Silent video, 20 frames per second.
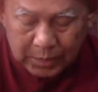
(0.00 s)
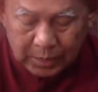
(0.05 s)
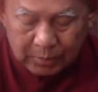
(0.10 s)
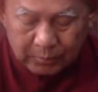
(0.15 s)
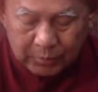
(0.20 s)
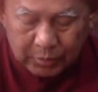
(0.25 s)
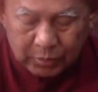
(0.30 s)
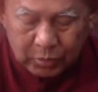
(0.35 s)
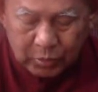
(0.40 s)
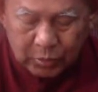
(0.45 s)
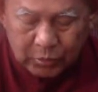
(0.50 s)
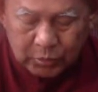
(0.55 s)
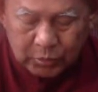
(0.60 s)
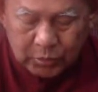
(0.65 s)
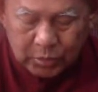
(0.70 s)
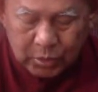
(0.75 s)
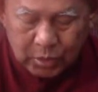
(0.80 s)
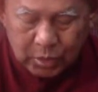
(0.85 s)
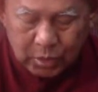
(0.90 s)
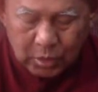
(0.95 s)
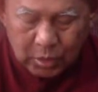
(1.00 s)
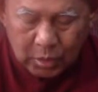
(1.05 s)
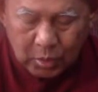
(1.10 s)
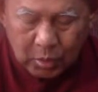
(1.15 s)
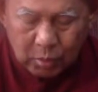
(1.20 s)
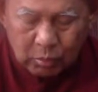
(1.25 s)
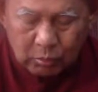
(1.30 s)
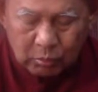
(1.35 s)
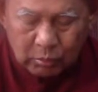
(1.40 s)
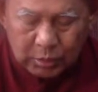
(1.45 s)
because
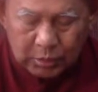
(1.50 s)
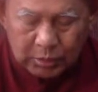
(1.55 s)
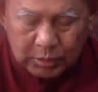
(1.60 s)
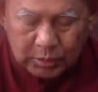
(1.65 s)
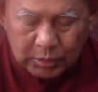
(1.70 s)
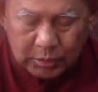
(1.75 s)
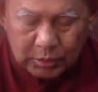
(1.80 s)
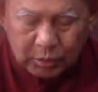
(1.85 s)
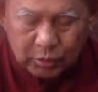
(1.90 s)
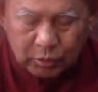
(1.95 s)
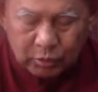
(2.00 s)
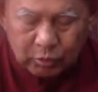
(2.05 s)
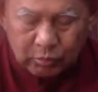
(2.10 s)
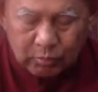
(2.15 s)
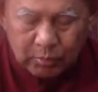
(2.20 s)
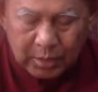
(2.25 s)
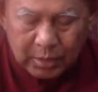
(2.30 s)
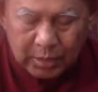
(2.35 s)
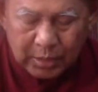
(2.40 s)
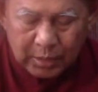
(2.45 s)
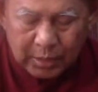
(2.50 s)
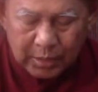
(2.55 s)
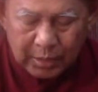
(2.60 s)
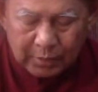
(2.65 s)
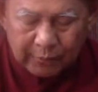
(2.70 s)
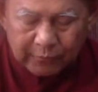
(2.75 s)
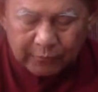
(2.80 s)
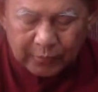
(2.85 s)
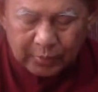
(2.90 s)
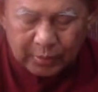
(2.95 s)
only the human
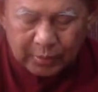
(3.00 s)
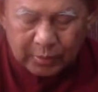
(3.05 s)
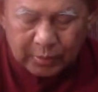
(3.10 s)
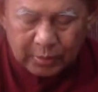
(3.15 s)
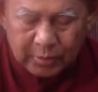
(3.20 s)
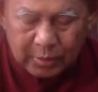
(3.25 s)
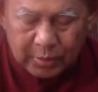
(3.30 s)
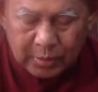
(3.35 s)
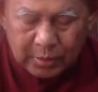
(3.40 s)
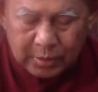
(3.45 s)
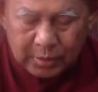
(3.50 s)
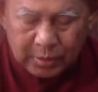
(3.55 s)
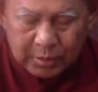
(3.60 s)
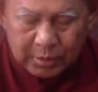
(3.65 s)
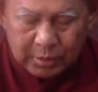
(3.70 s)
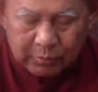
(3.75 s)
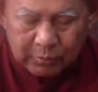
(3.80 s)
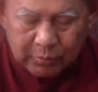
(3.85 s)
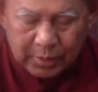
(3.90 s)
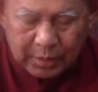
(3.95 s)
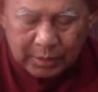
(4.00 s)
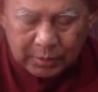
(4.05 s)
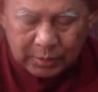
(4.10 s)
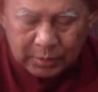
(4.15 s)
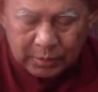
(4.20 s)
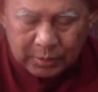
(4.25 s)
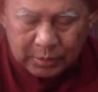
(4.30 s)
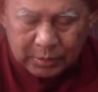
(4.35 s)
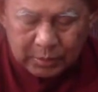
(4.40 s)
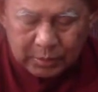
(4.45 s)
have a direct